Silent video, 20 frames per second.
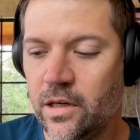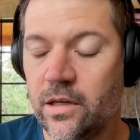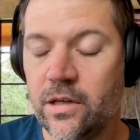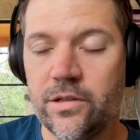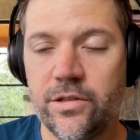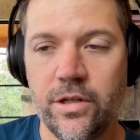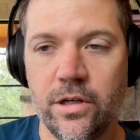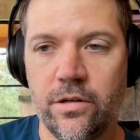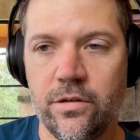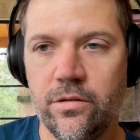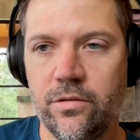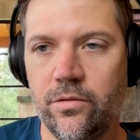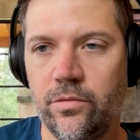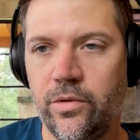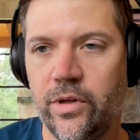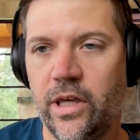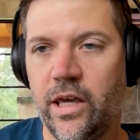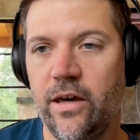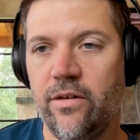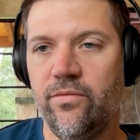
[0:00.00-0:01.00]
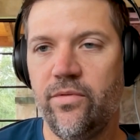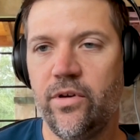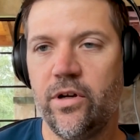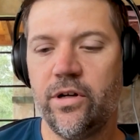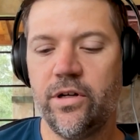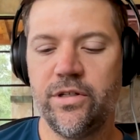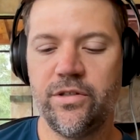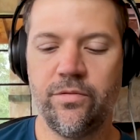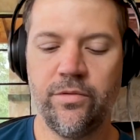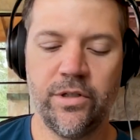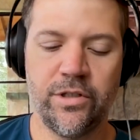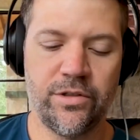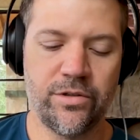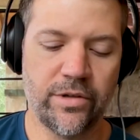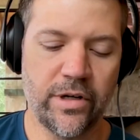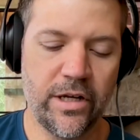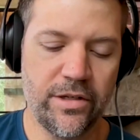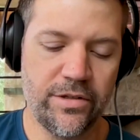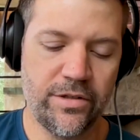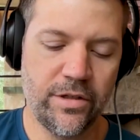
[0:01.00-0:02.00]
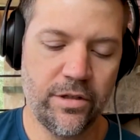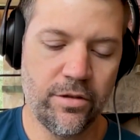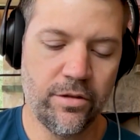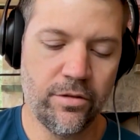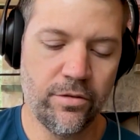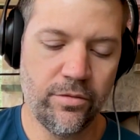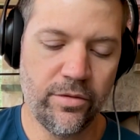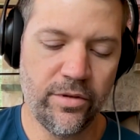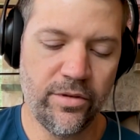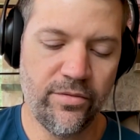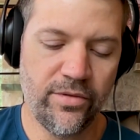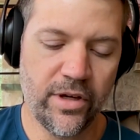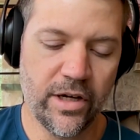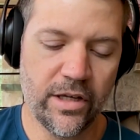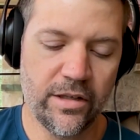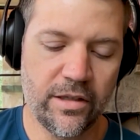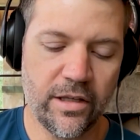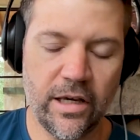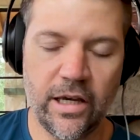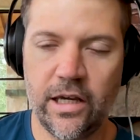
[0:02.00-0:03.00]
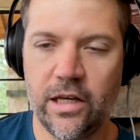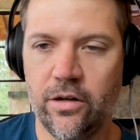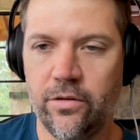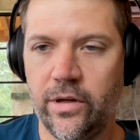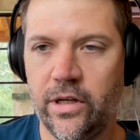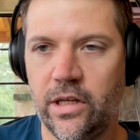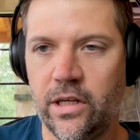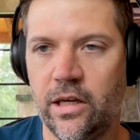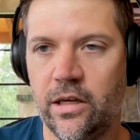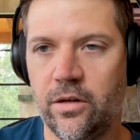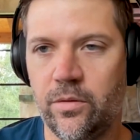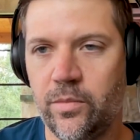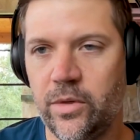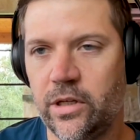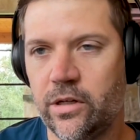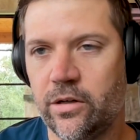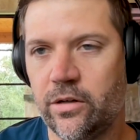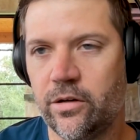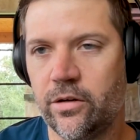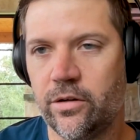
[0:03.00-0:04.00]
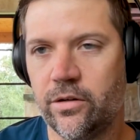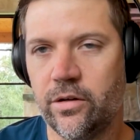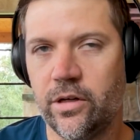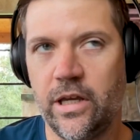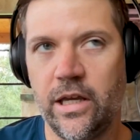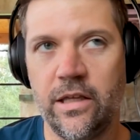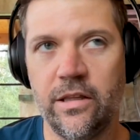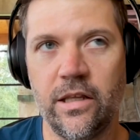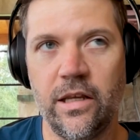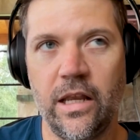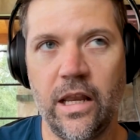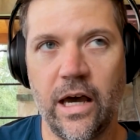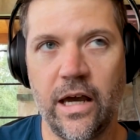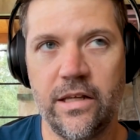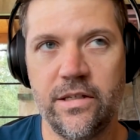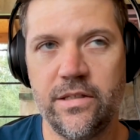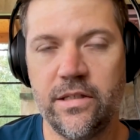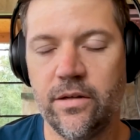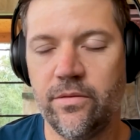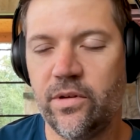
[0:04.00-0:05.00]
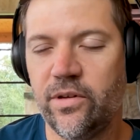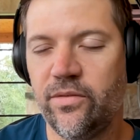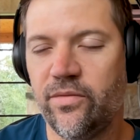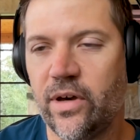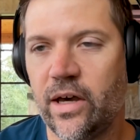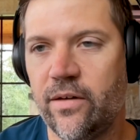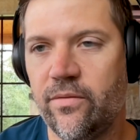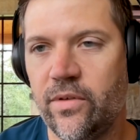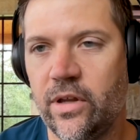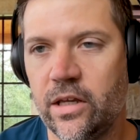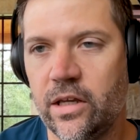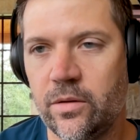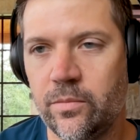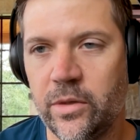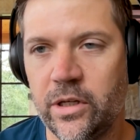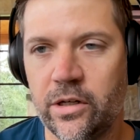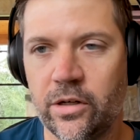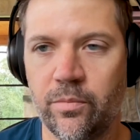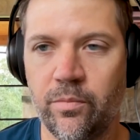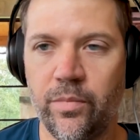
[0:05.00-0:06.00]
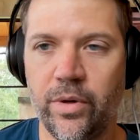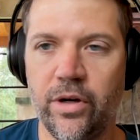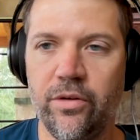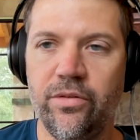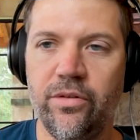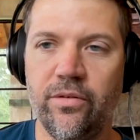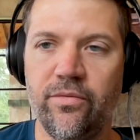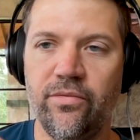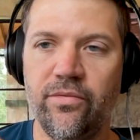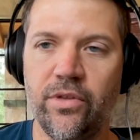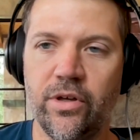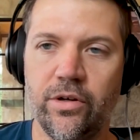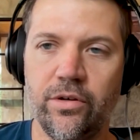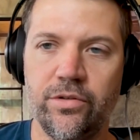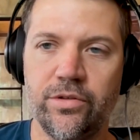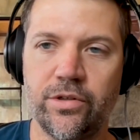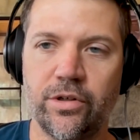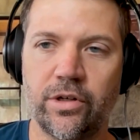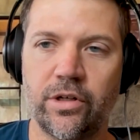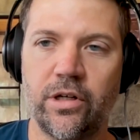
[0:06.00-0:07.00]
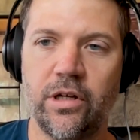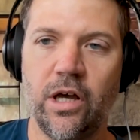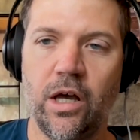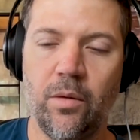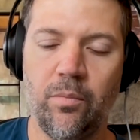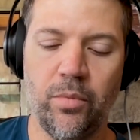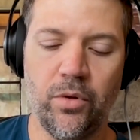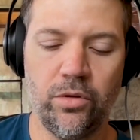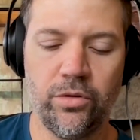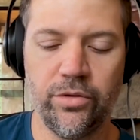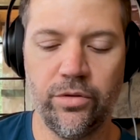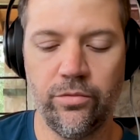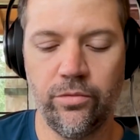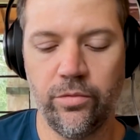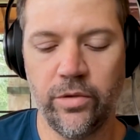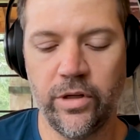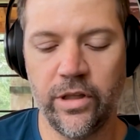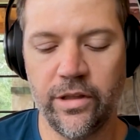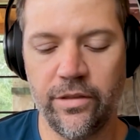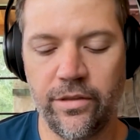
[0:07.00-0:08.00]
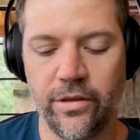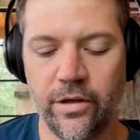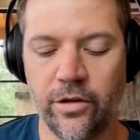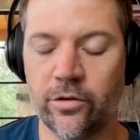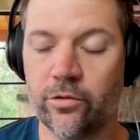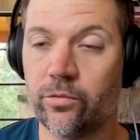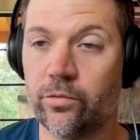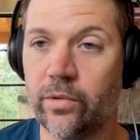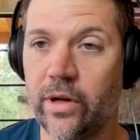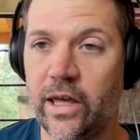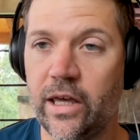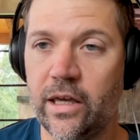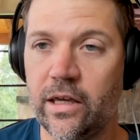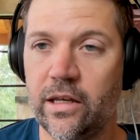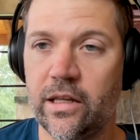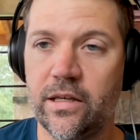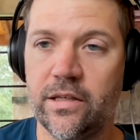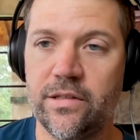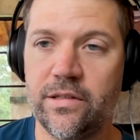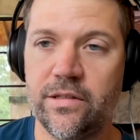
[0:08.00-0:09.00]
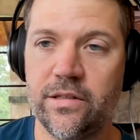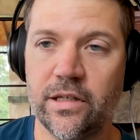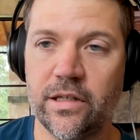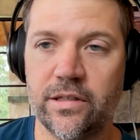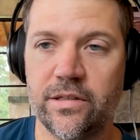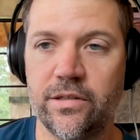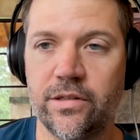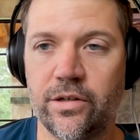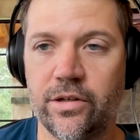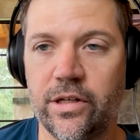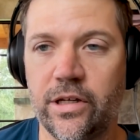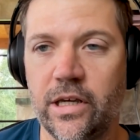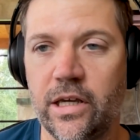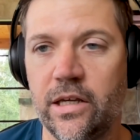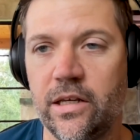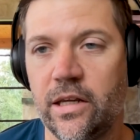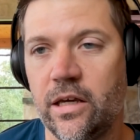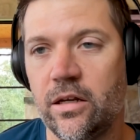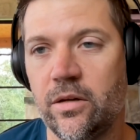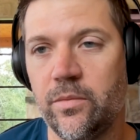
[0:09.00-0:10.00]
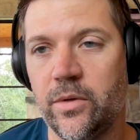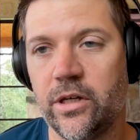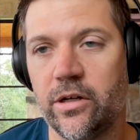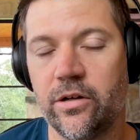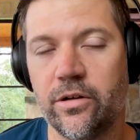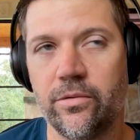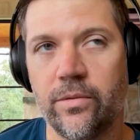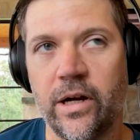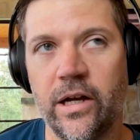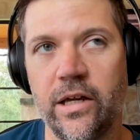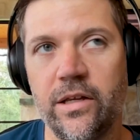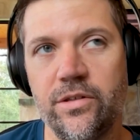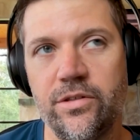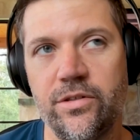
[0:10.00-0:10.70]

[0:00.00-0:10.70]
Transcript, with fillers: So we have various ones, right? So we've got the 808 nanometer and the 975 nanometer. Both of those are coupled with a red 638 nanometer, right?